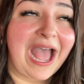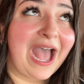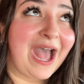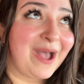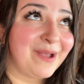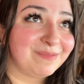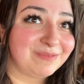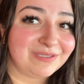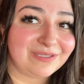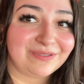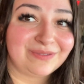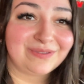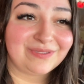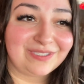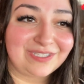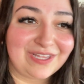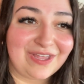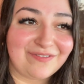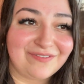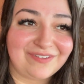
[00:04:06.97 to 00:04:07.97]

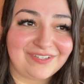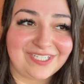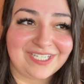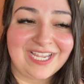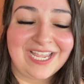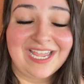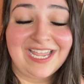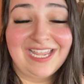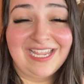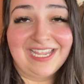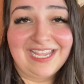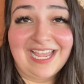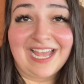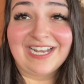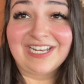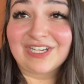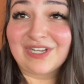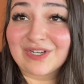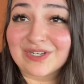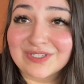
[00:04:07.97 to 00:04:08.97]
absolutely loving
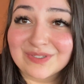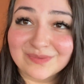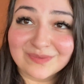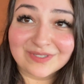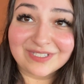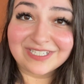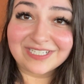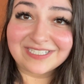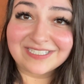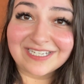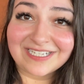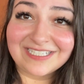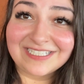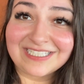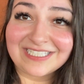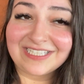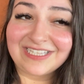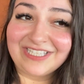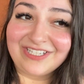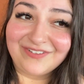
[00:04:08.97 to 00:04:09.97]
and it got us really excited
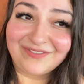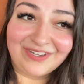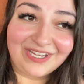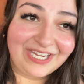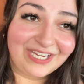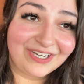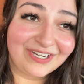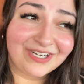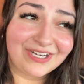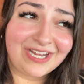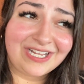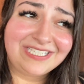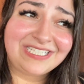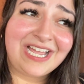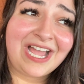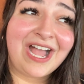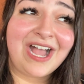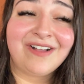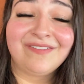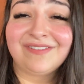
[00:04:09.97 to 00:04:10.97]
to live here and to
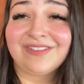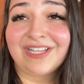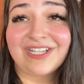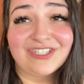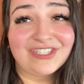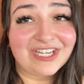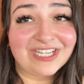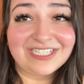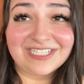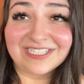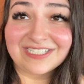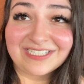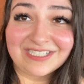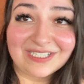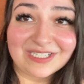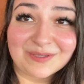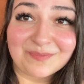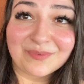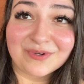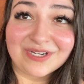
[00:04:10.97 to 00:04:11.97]
have lunch at
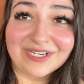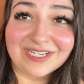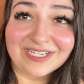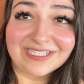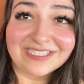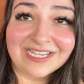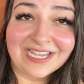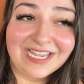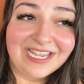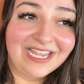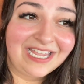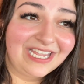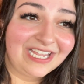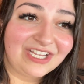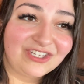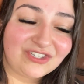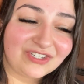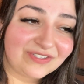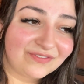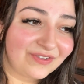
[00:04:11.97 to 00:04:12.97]
Disney Springs.
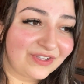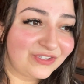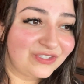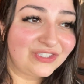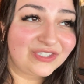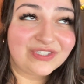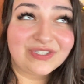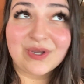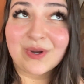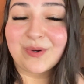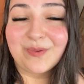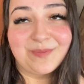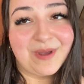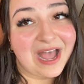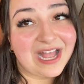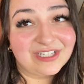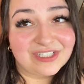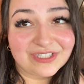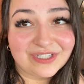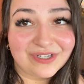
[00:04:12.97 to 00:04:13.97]
It just felt so
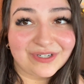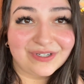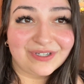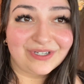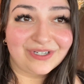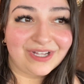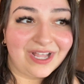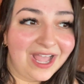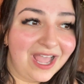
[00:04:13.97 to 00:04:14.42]
magical.